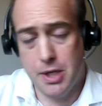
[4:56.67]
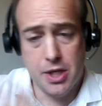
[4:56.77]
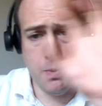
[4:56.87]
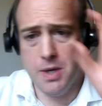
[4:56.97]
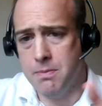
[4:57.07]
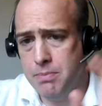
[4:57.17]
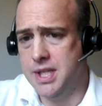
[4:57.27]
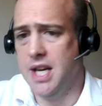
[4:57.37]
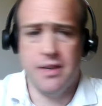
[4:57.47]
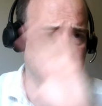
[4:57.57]
Because we can
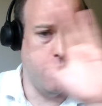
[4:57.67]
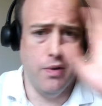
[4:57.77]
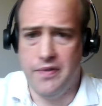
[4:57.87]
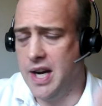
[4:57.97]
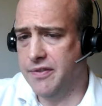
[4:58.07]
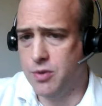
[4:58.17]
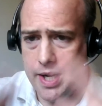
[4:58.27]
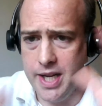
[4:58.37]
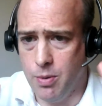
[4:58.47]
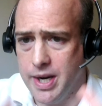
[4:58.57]
predict 4, 5,
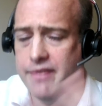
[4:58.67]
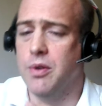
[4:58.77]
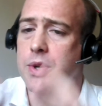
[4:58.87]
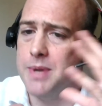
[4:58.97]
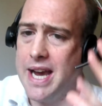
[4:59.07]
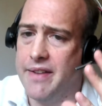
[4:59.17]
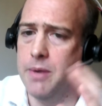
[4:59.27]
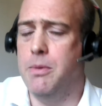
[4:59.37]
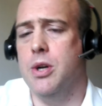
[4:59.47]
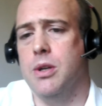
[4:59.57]
20, whatever once we have
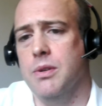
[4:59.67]
our model.